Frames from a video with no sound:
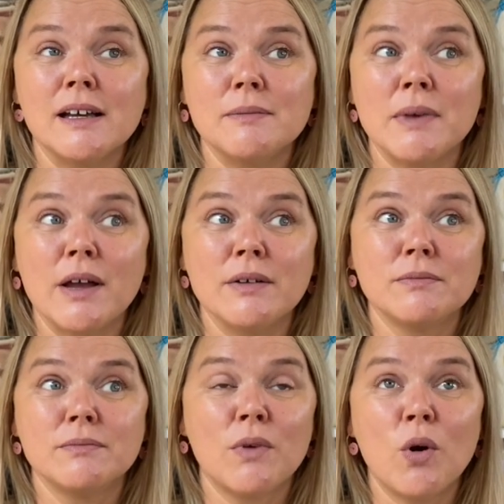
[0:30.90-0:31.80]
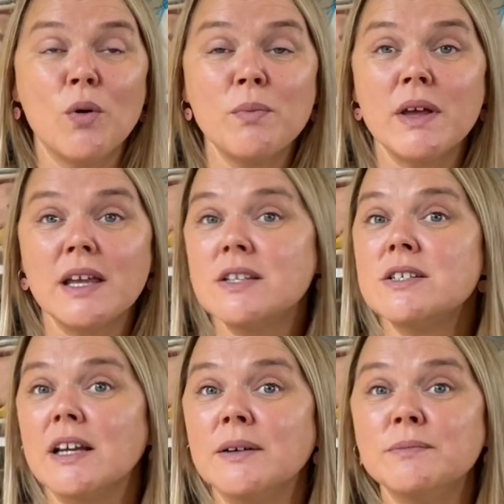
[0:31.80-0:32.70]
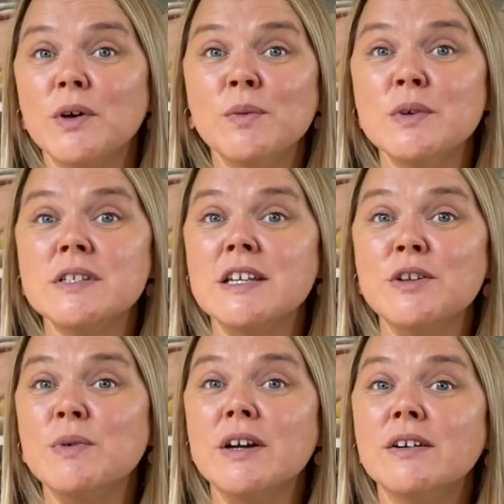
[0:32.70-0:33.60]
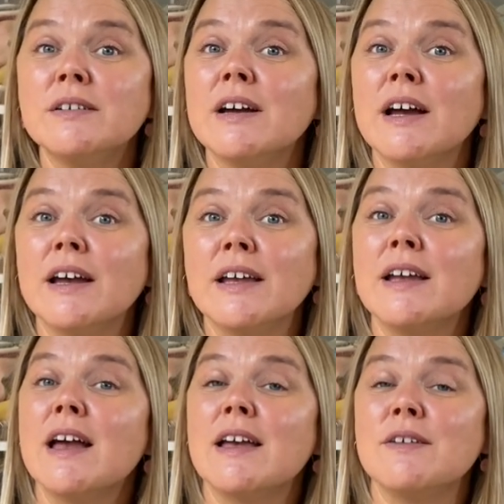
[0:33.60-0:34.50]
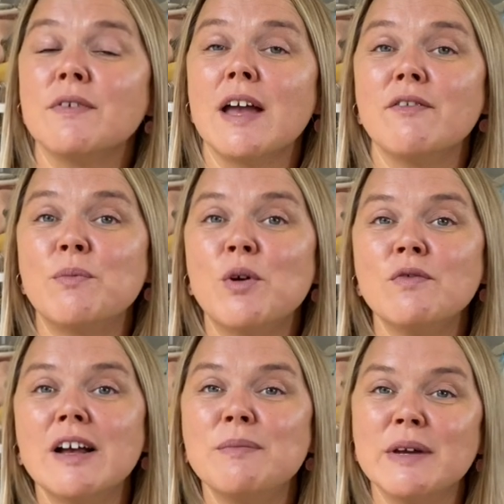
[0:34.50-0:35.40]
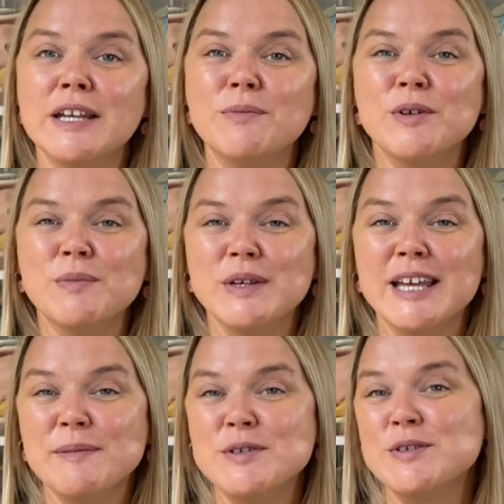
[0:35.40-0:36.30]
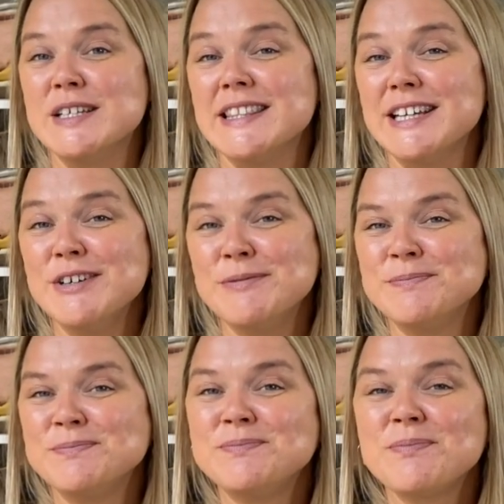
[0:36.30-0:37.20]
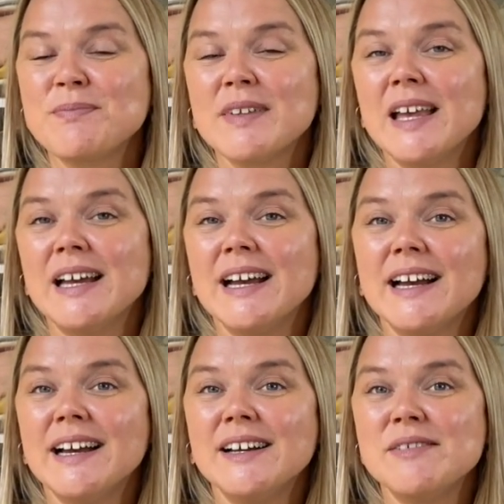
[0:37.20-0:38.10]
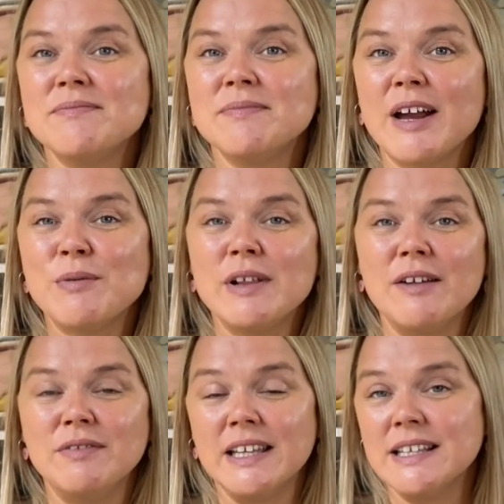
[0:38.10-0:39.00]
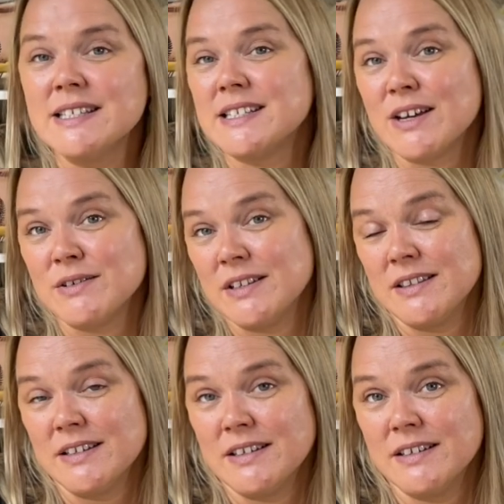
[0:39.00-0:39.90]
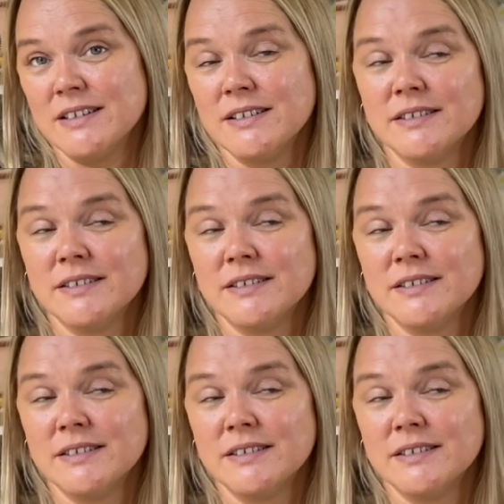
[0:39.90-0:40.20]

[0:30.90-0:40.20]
my homepage, yeah, almost anywhere. If I have a profile, my name will be CamijoKnit there. I will have links down in the